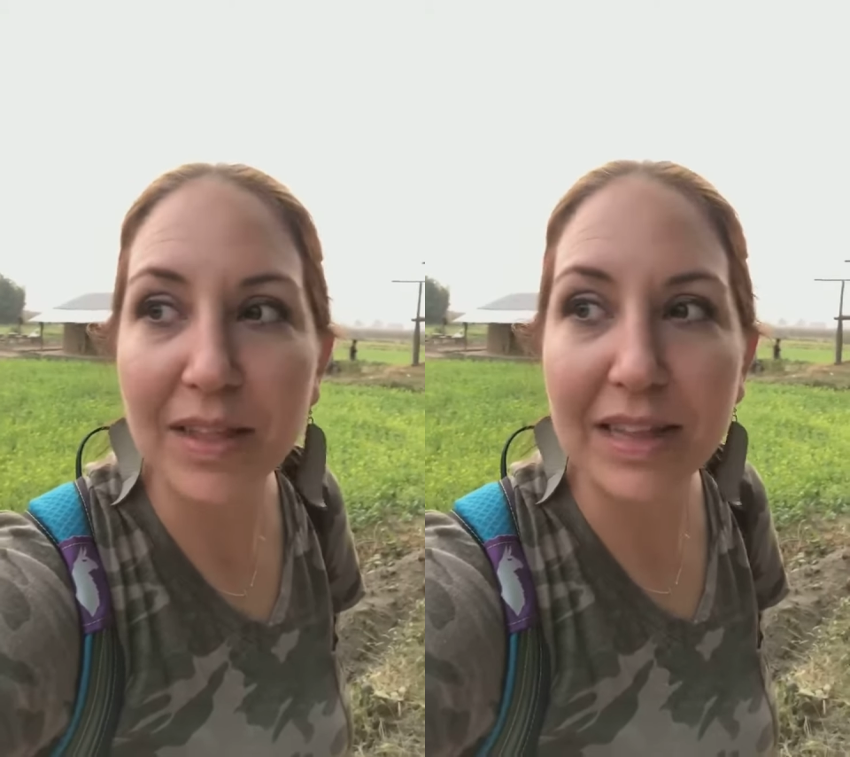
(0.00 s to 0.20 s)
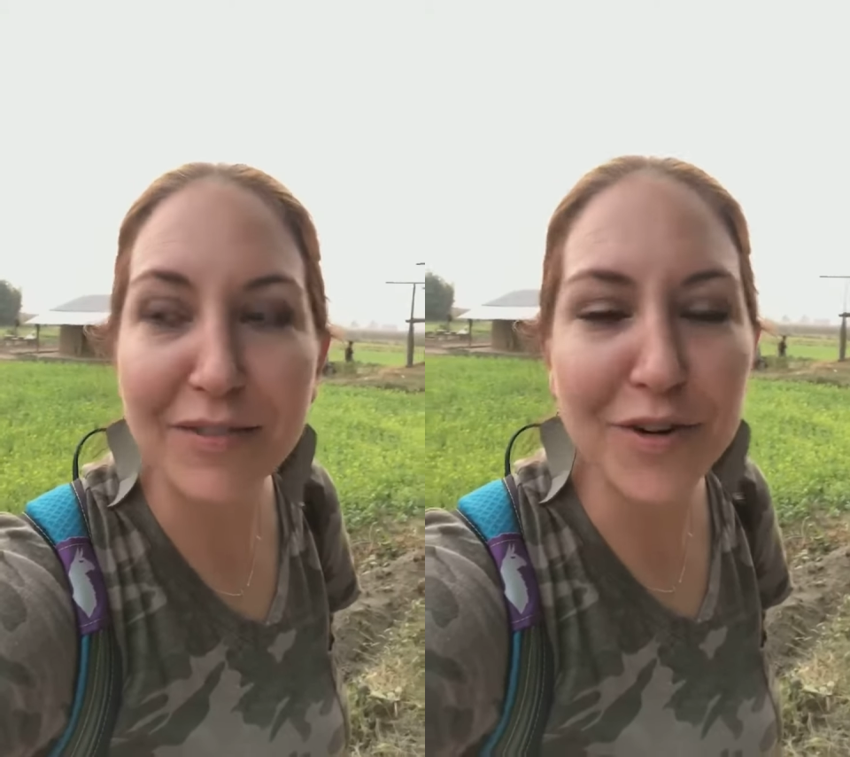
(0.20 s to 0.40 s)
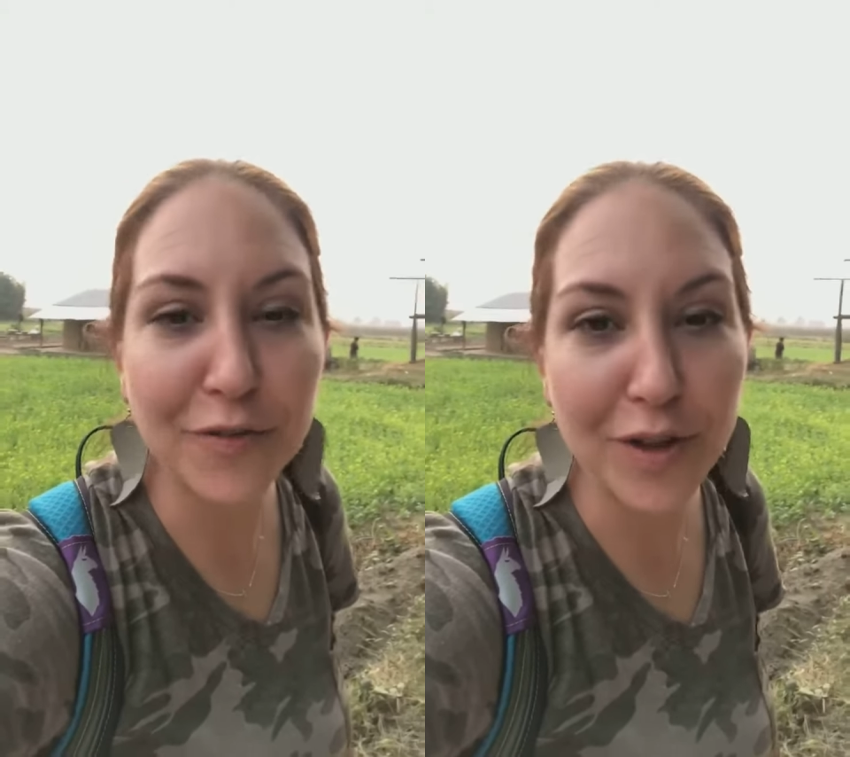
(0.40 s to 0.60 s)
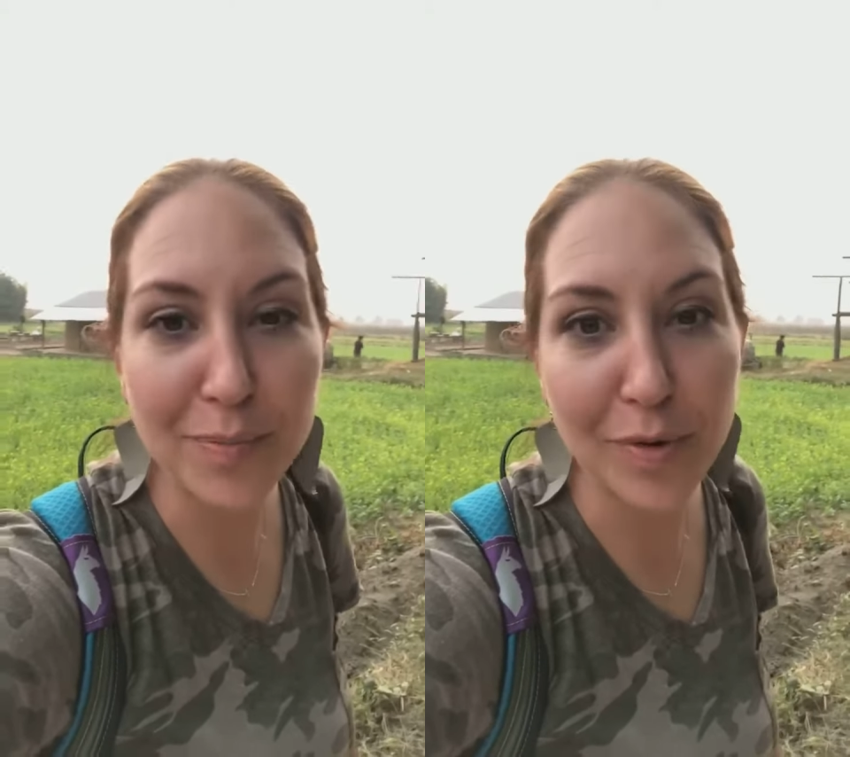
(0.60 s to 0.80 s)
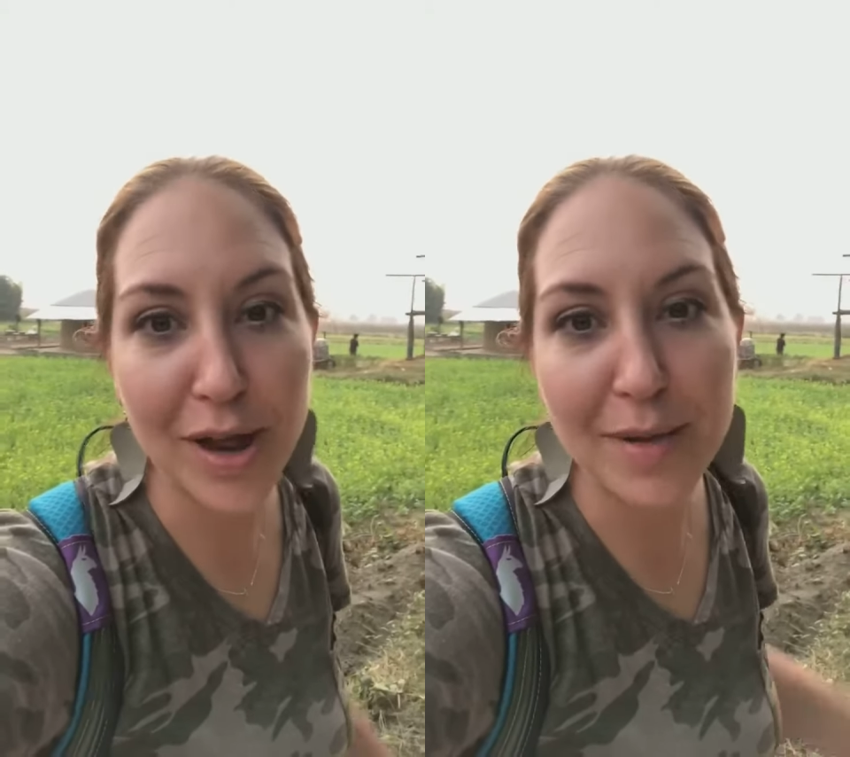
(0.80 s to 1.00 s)
Leave your
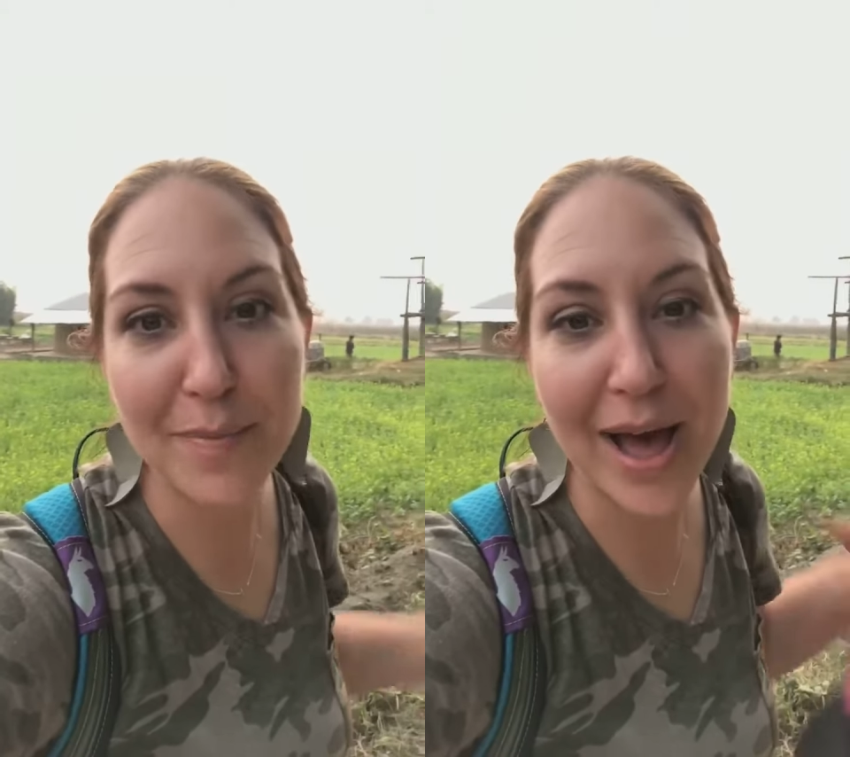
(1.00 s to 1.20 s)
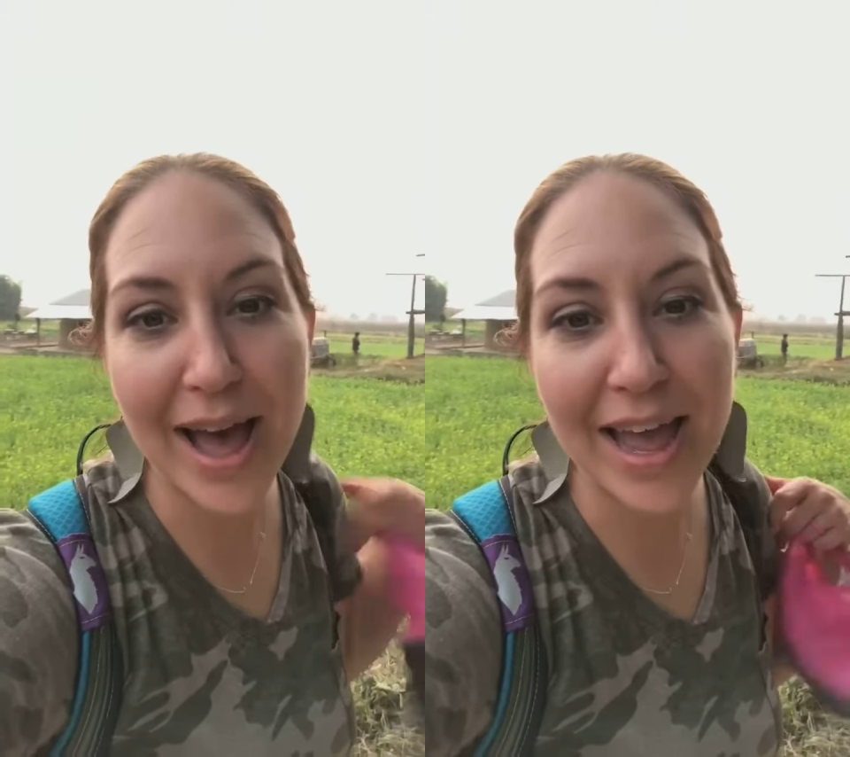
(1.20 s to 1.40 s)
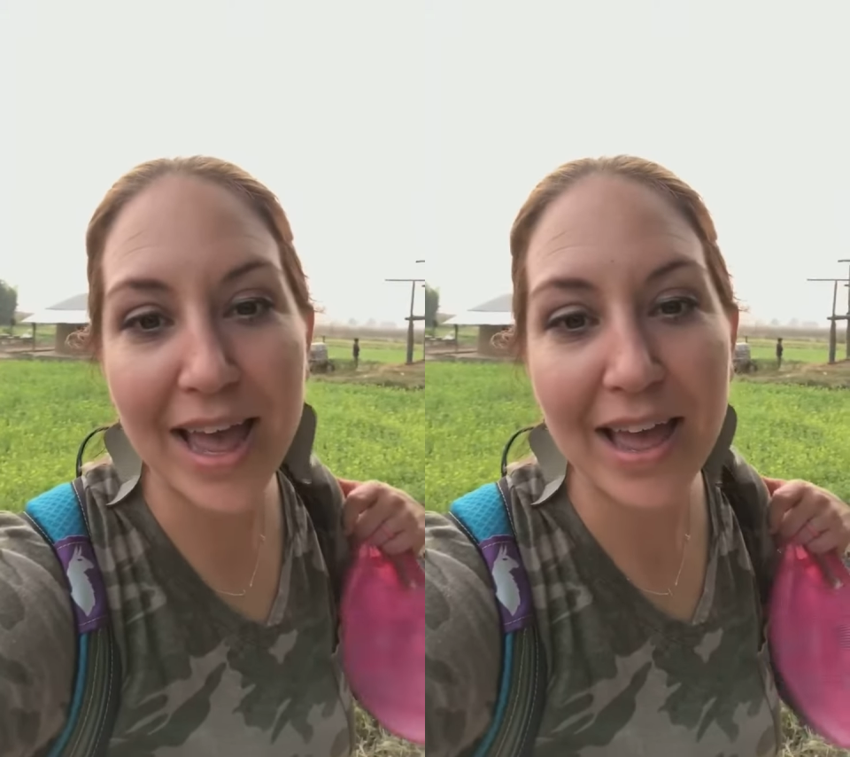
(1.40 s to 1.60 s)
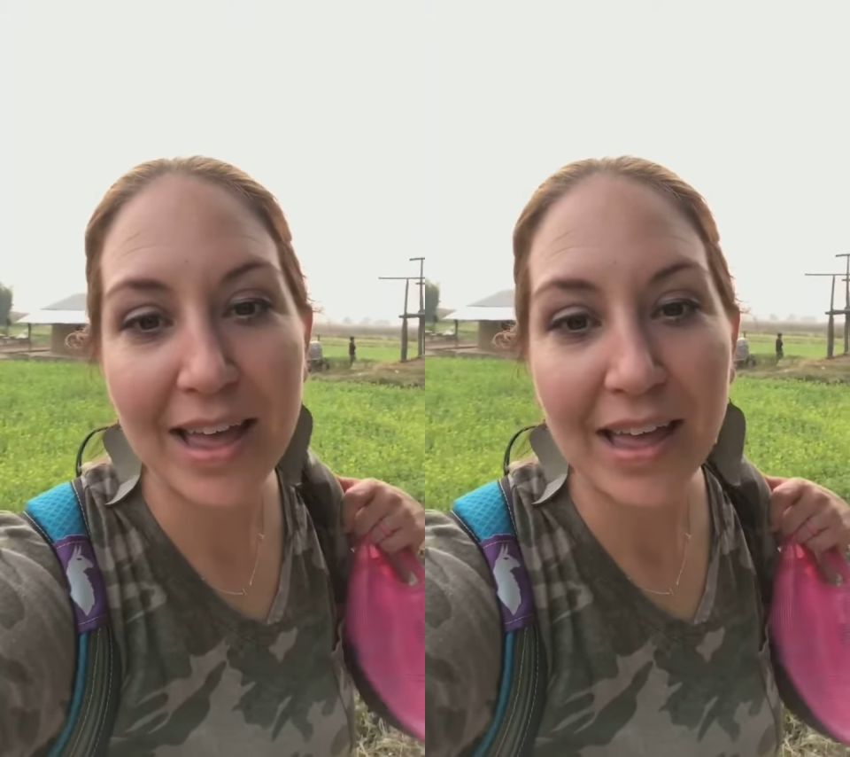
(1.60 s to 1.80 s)
footprint by